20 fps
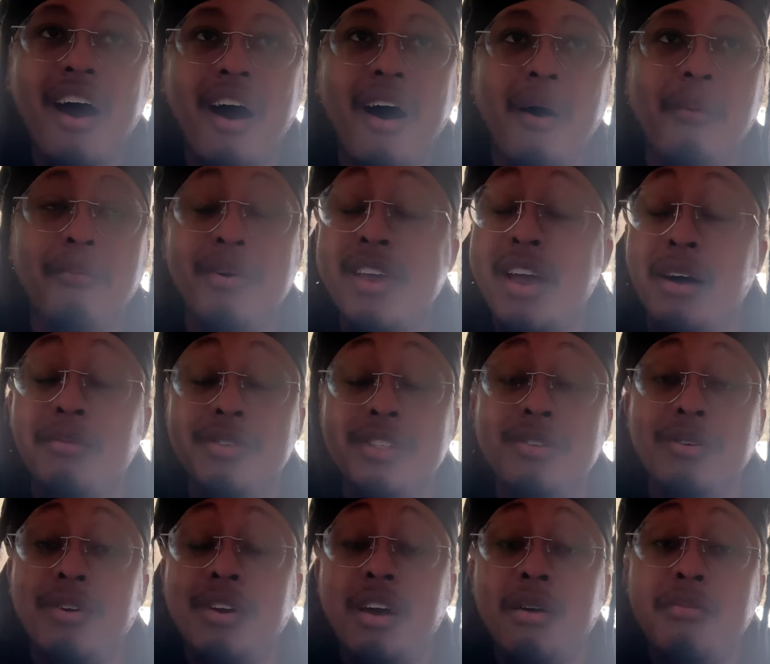But yeah, I'm
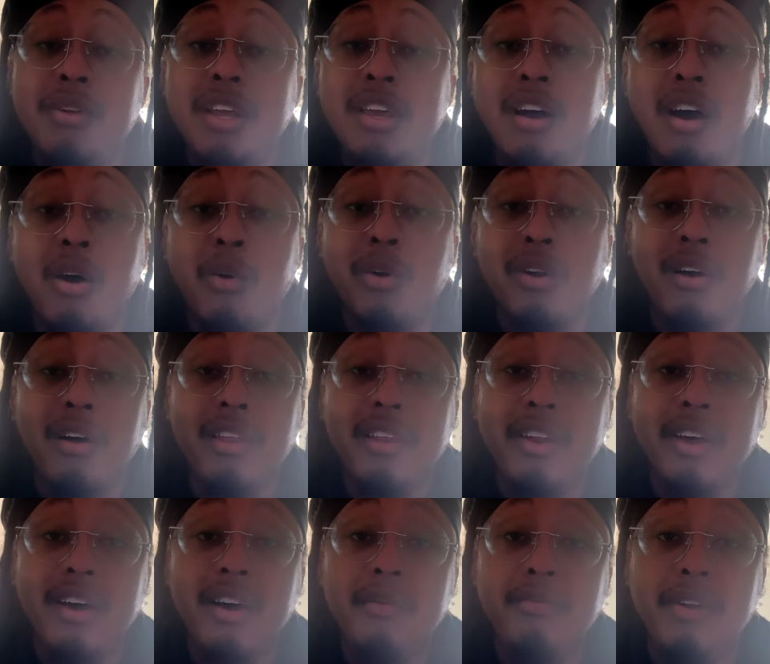still coming to y'all with all of
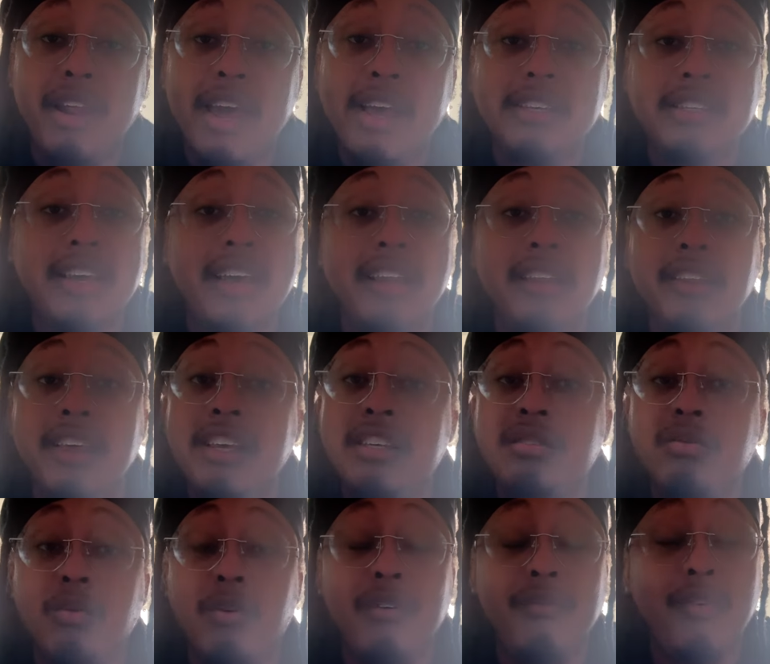the updates, at
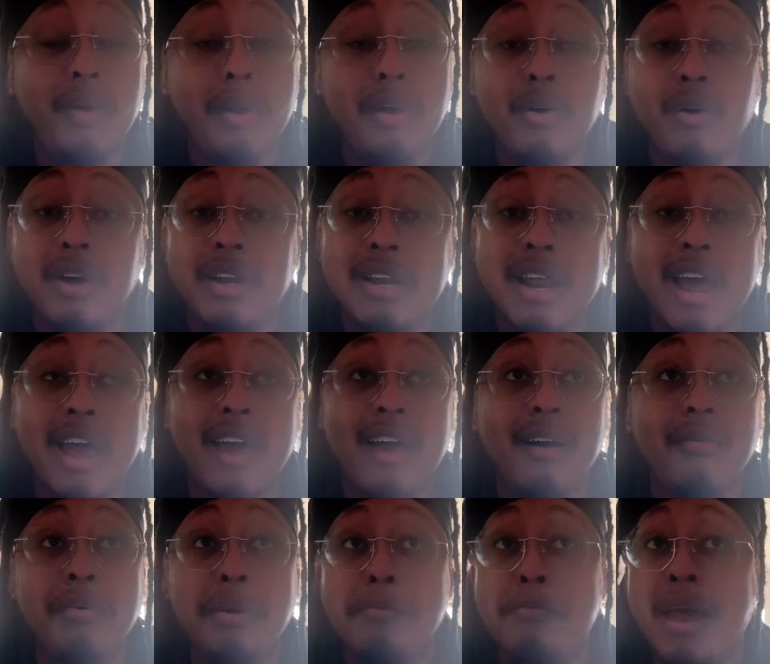least 1 video a day.
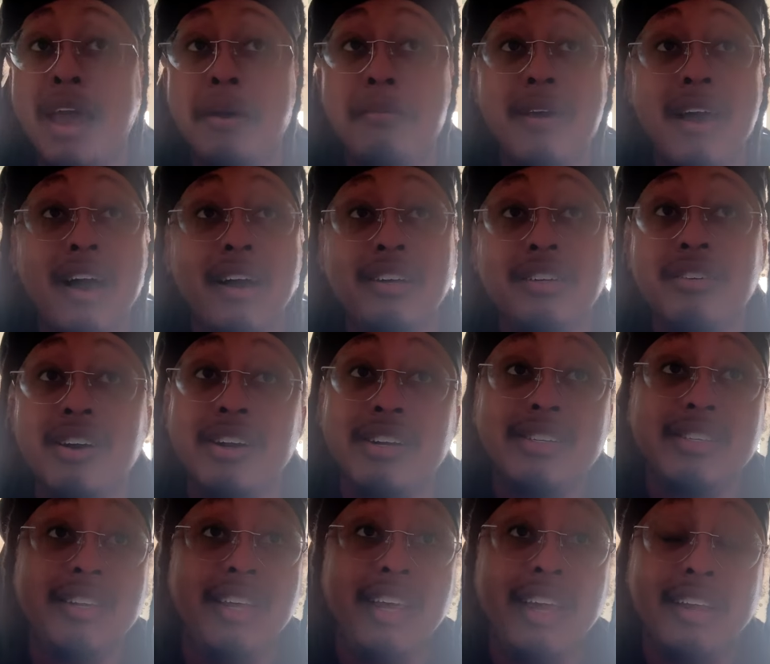I mean, maybe I could try to
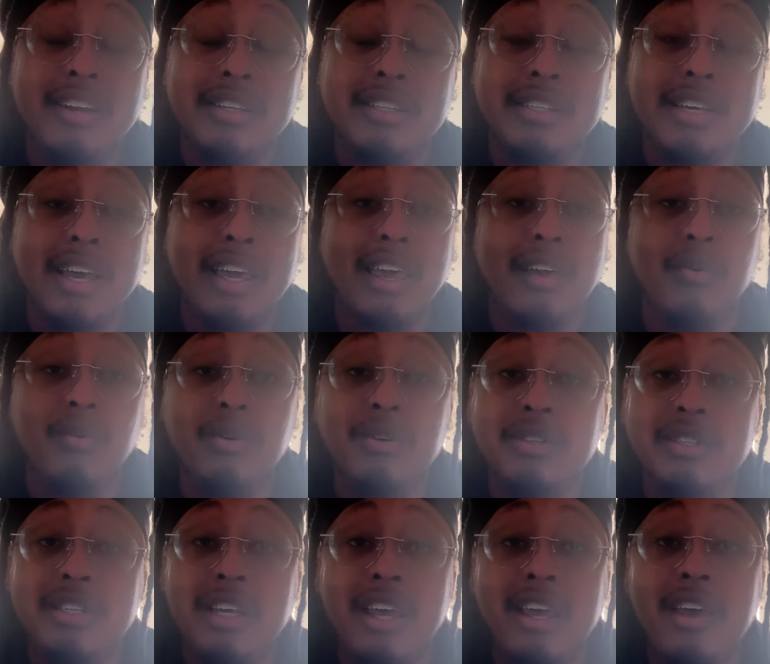sneak in a second. We'll
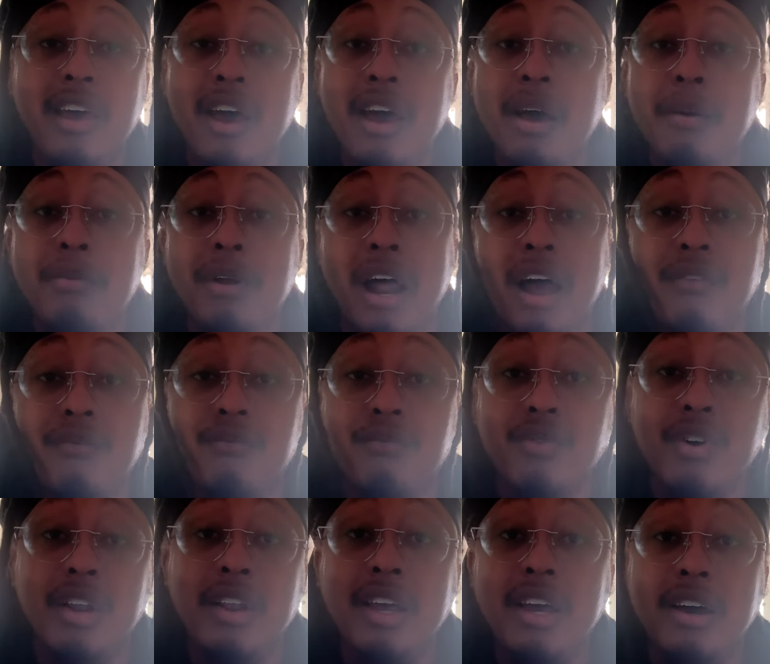see. But I'm
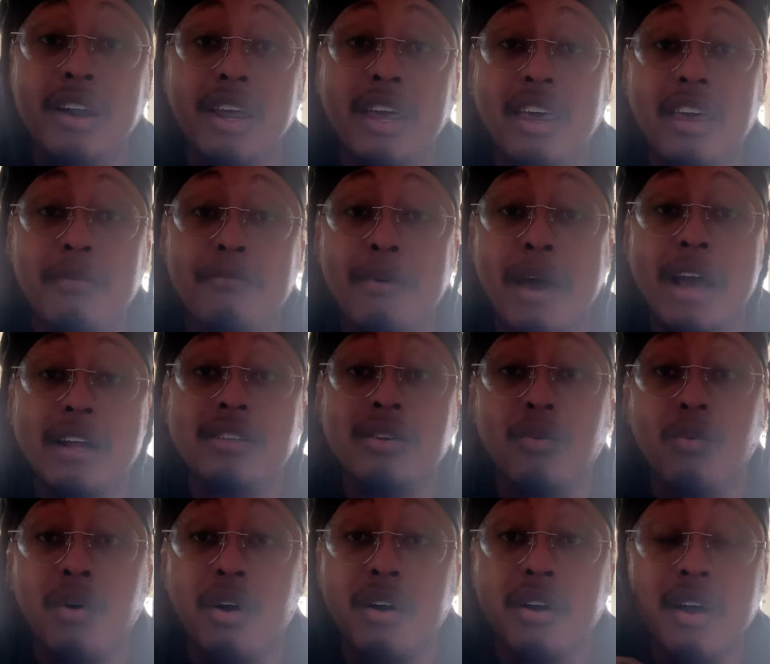really going to get back to
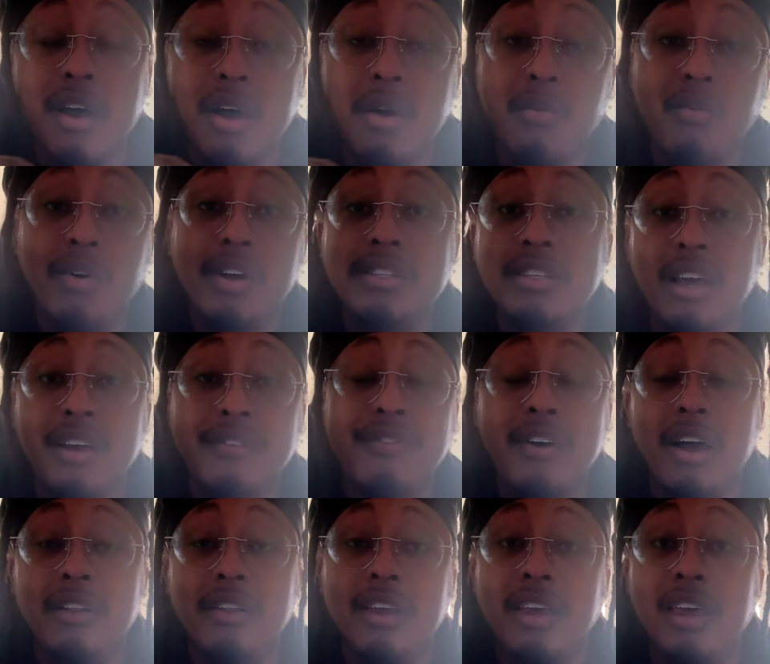work once I
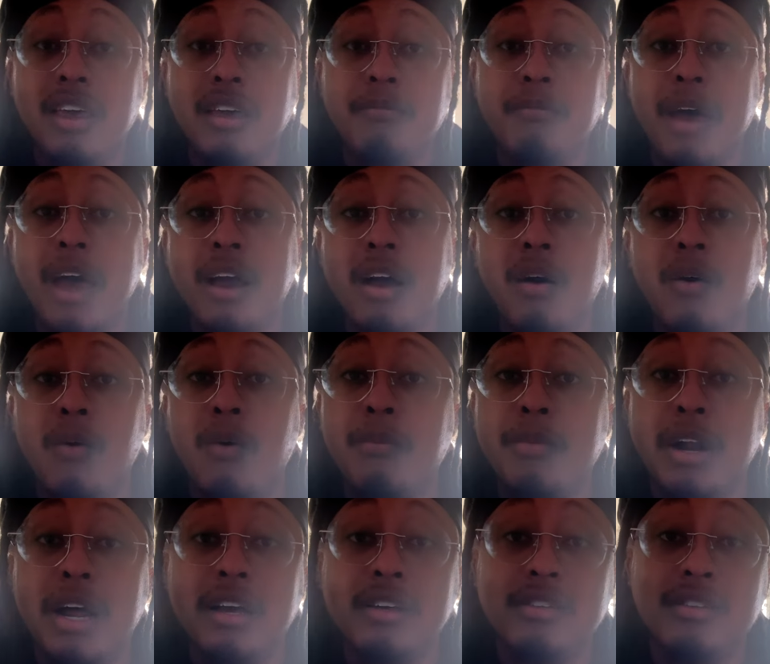finally get back home
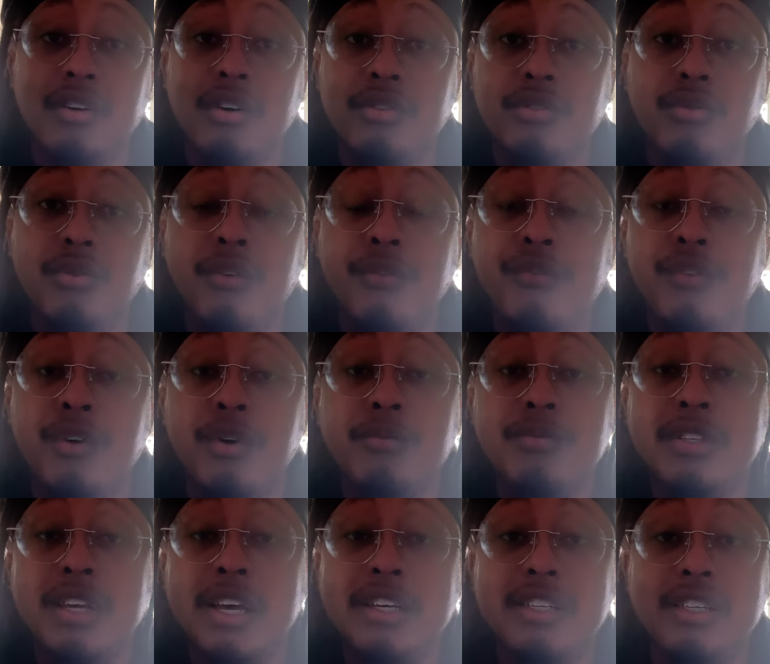and I can start doing film
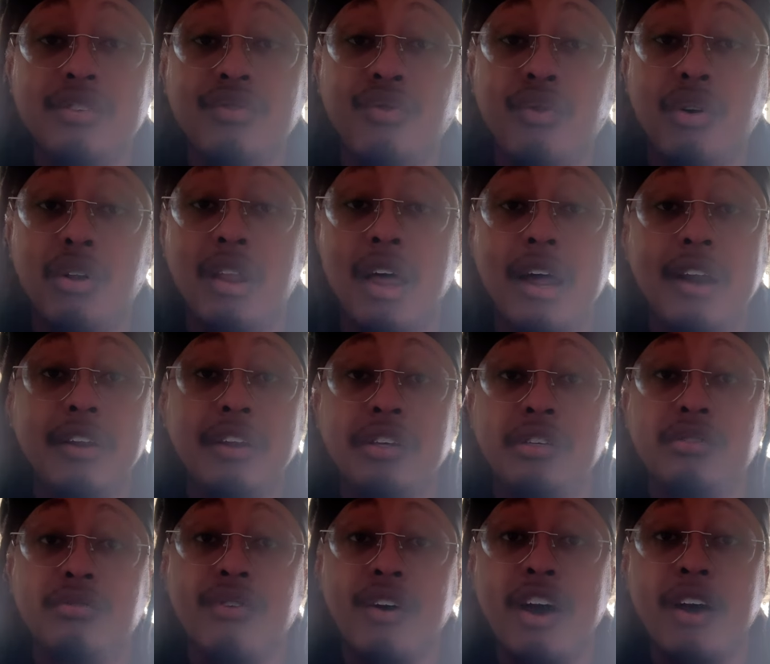sessions for a lot of
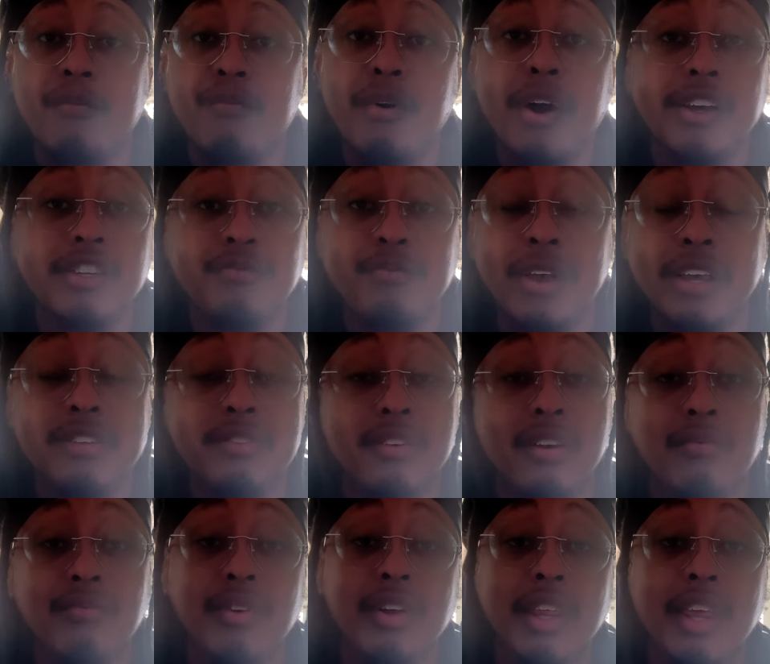these draft prospects that
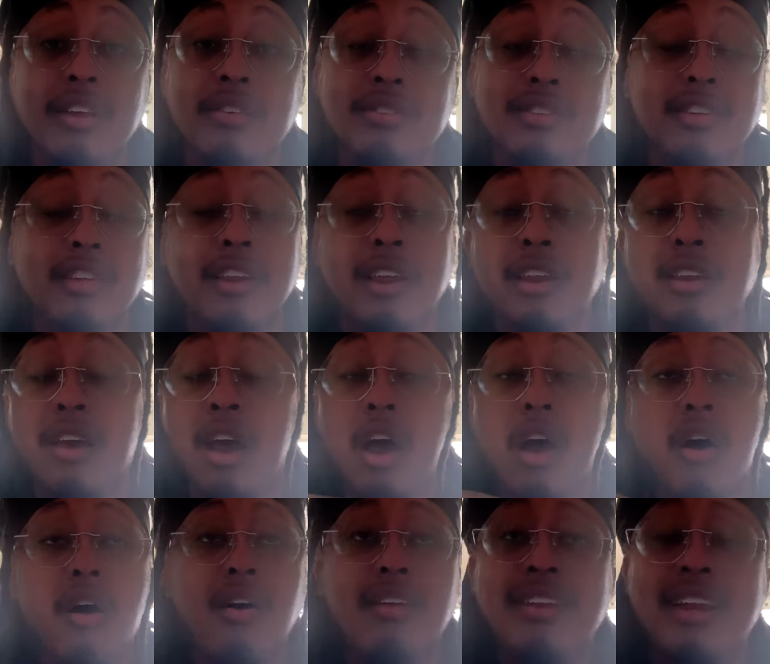I'm really interested in,
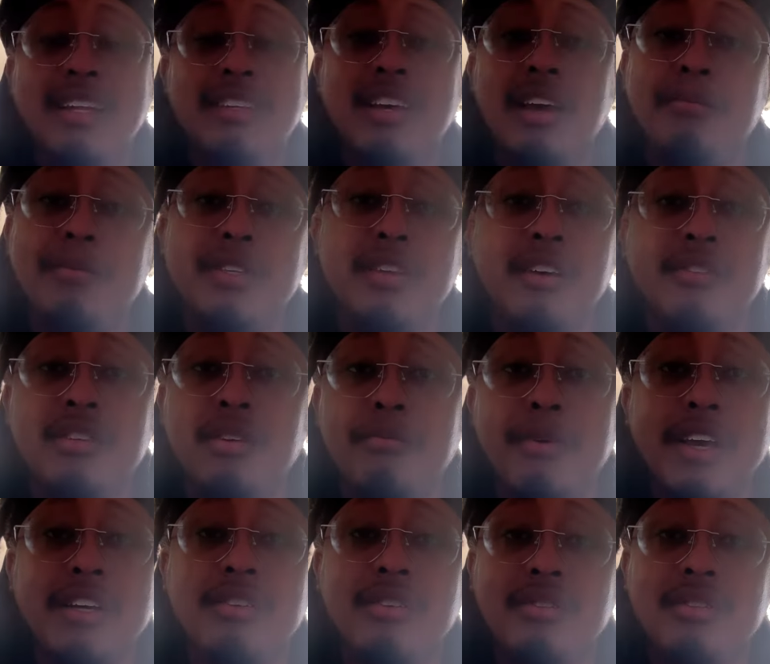all that type of stuff. So
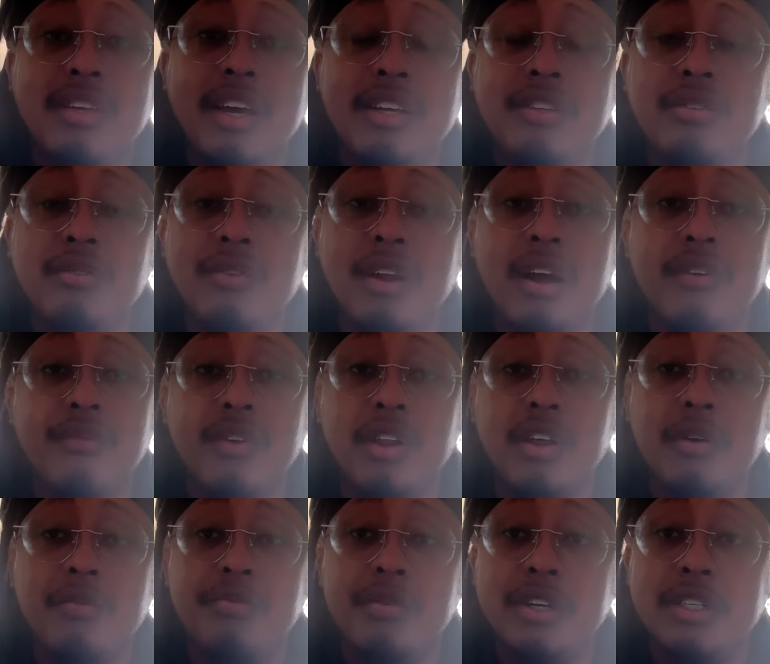make sure you stay tuned. I
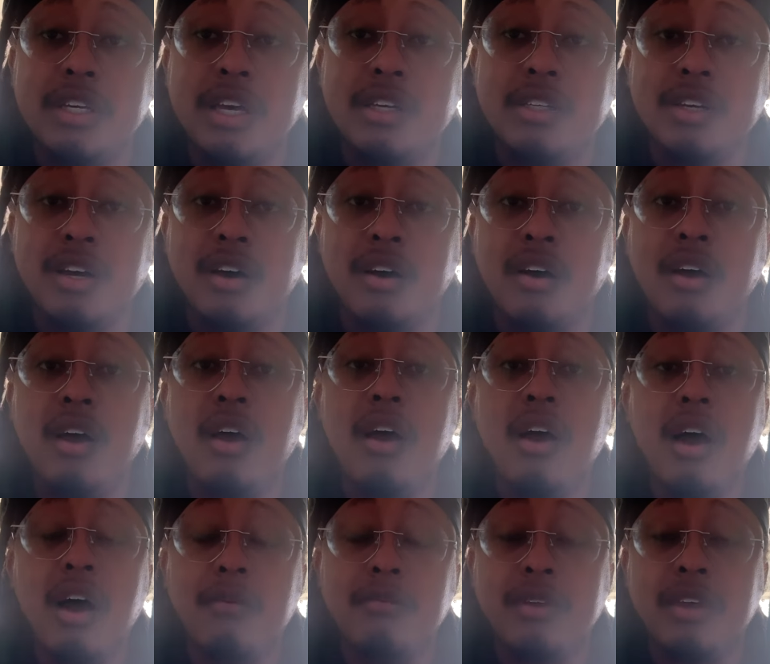really appreciate y'all.
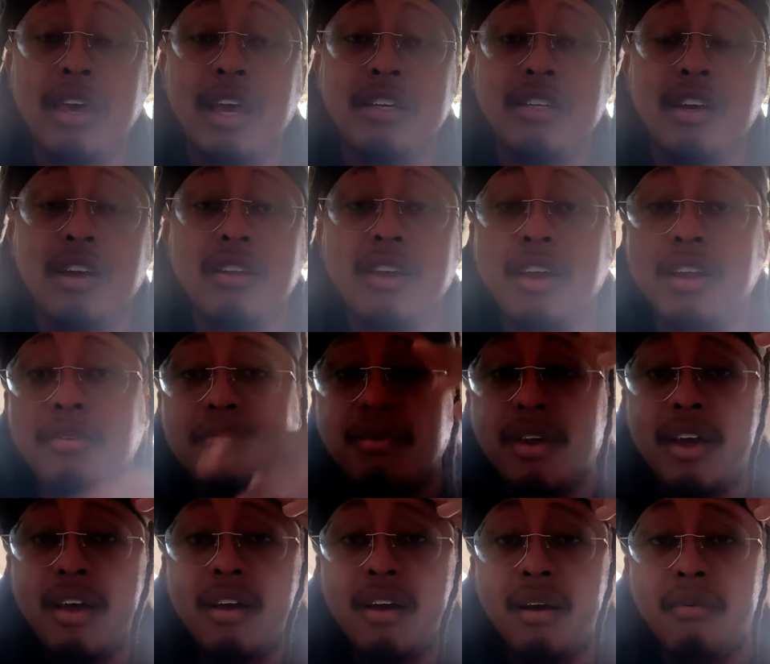Catch y'all later, man.